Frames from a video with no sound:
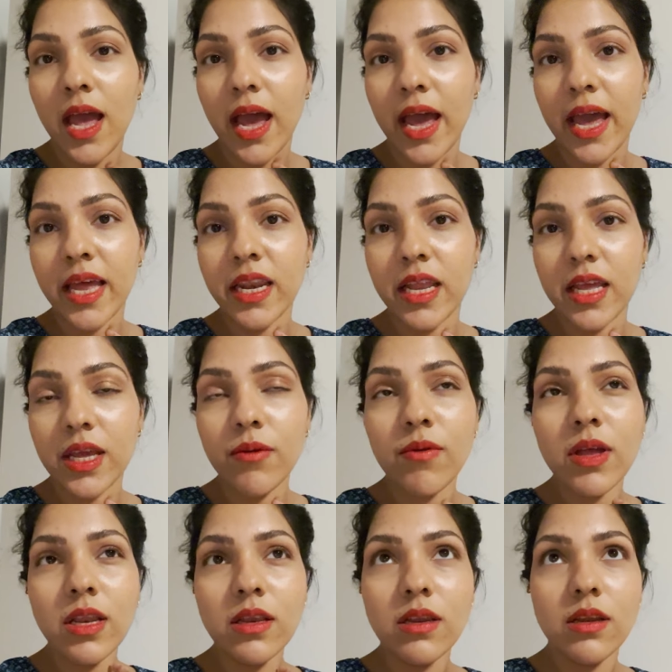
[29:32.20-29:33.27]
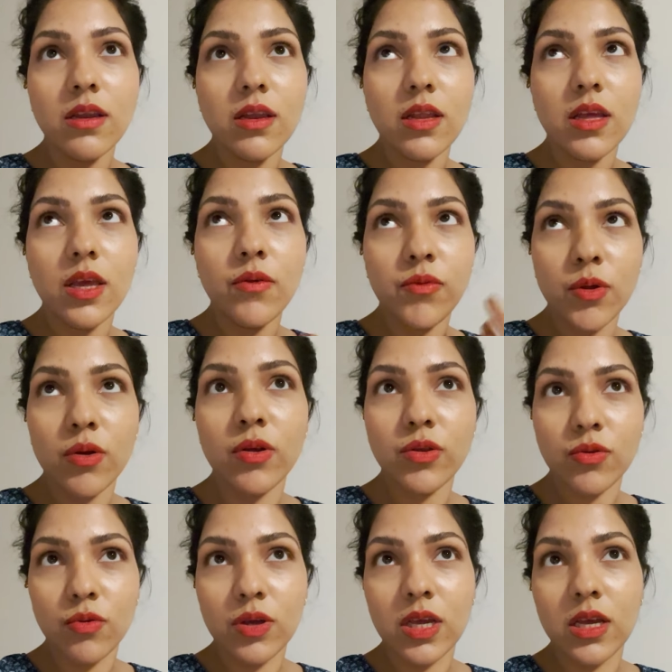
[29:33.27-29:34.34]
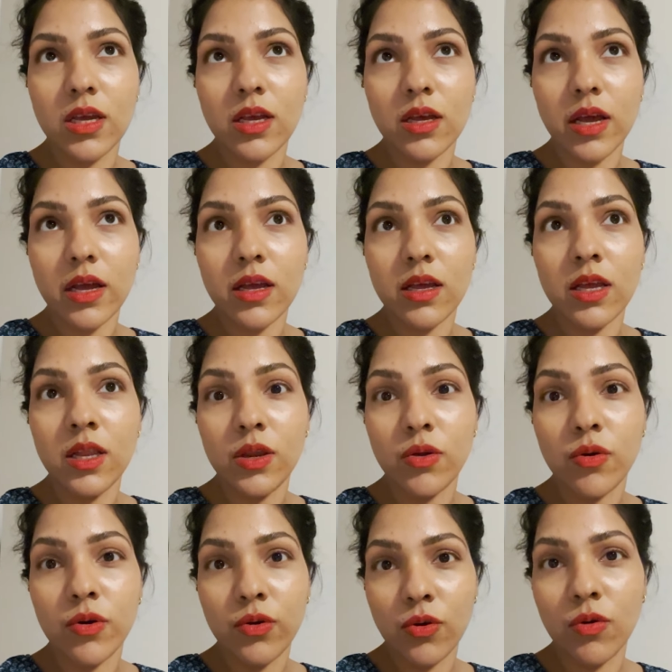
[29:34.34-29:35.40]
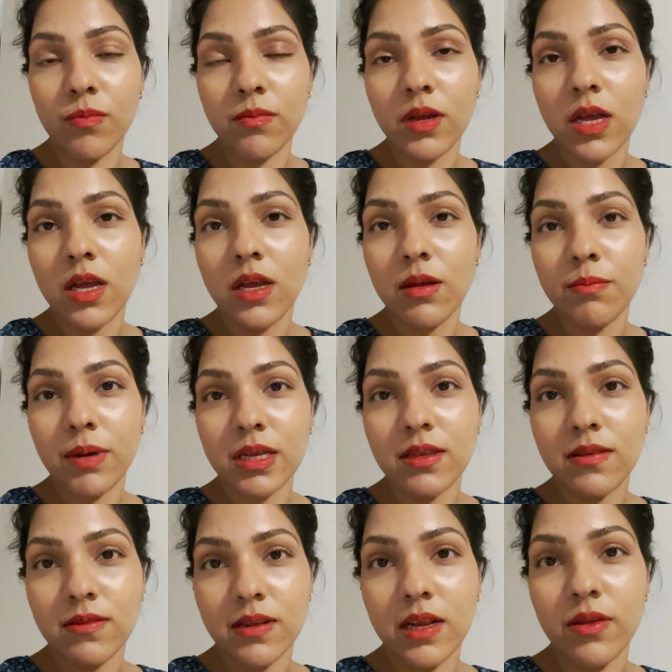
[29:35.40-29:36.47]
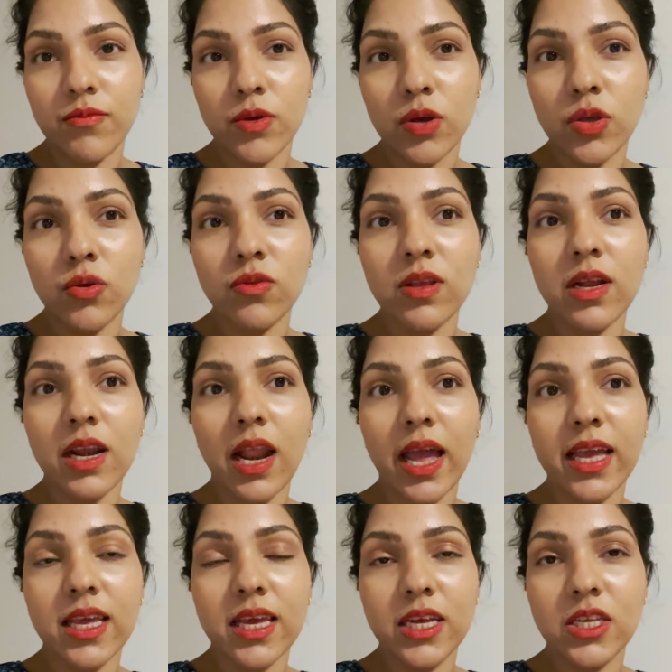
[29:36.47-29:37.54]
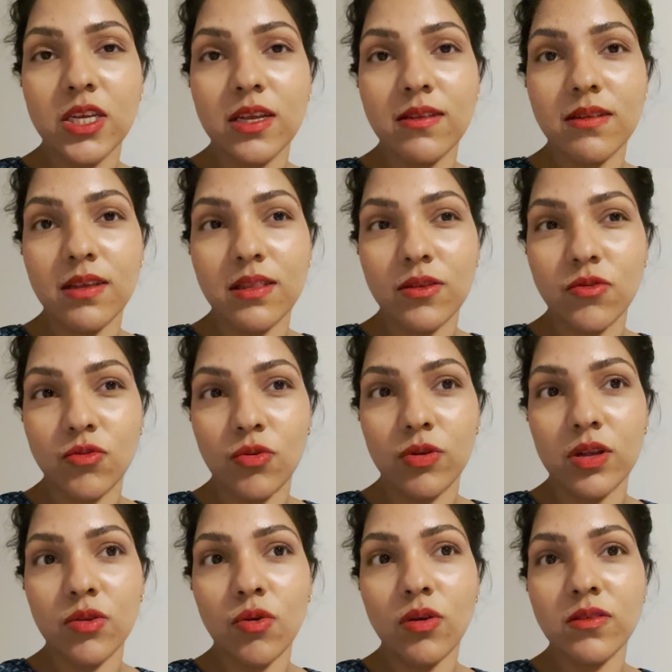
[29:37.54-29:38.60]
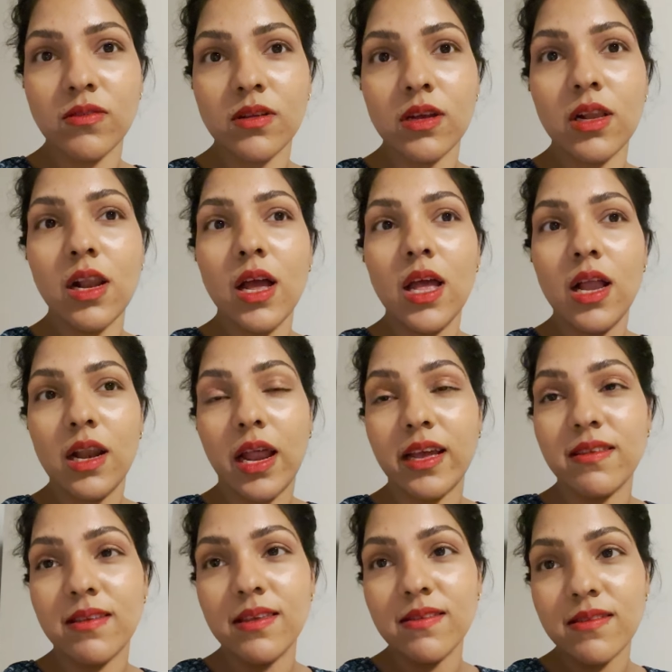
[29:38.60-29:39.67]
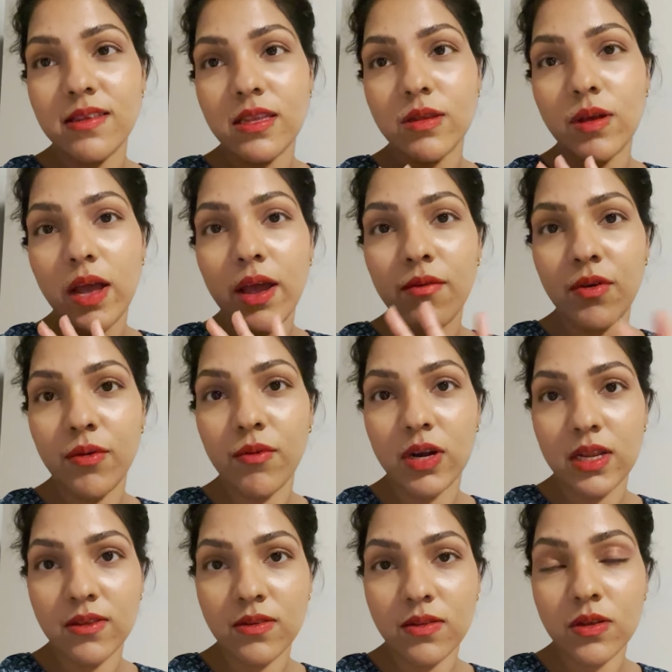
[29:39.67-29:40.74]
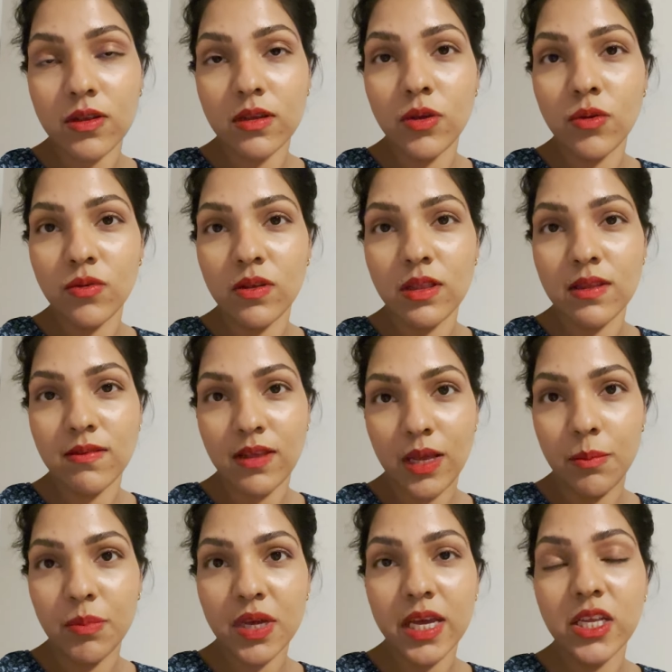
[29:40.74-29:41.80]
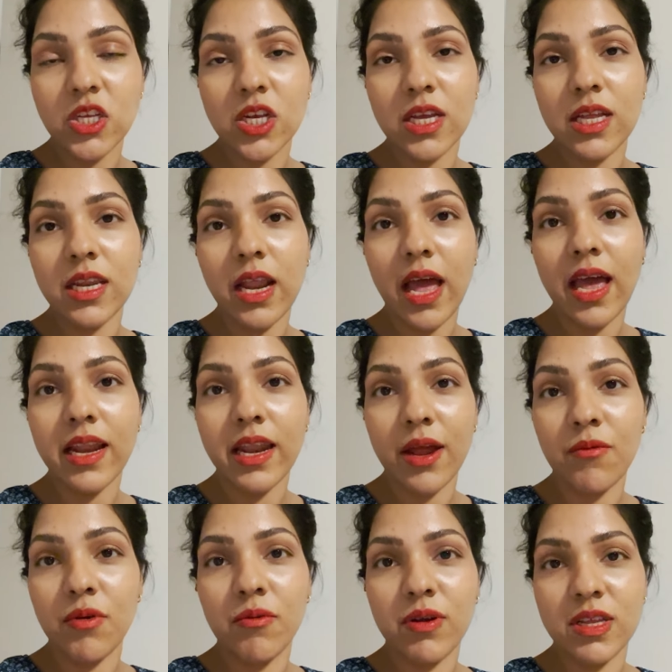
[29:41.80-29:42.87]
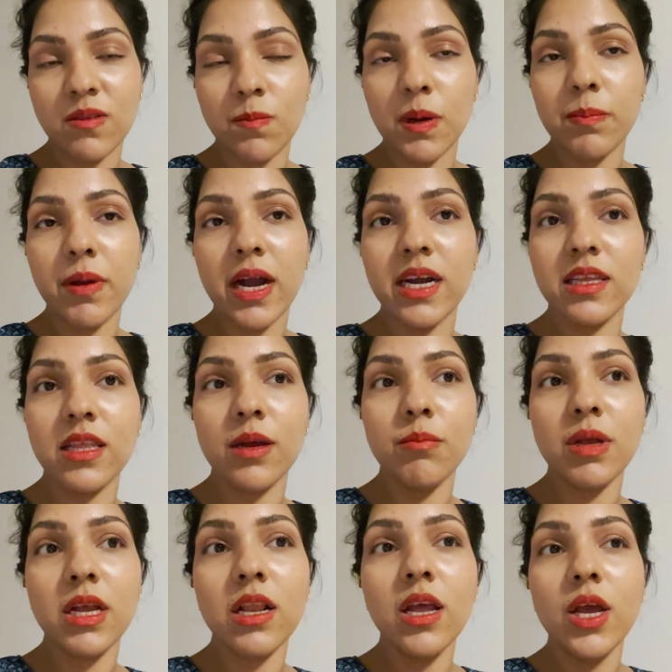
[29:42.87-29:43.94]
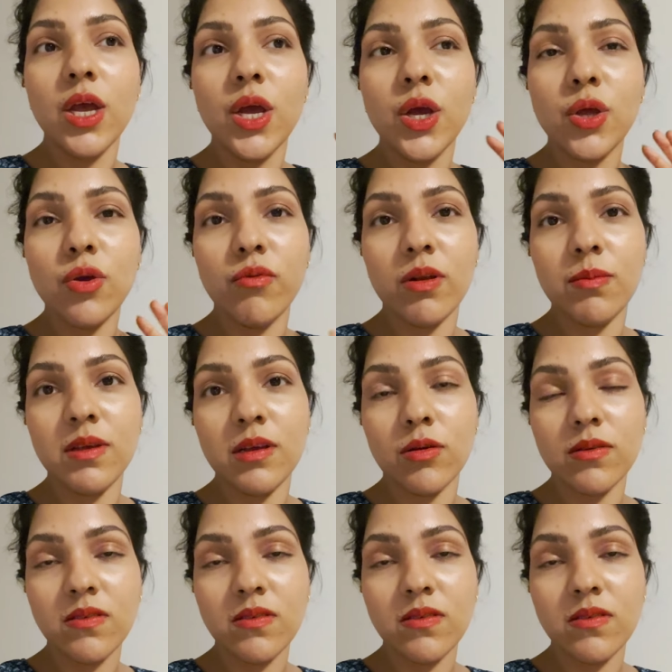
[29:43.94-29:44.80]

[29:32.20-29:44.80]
And even if you're not cooking in your room, but still if you're using like kitchens in the student hostel, like since everyone is using the same kitchen and everyone is preparing their meal, you will be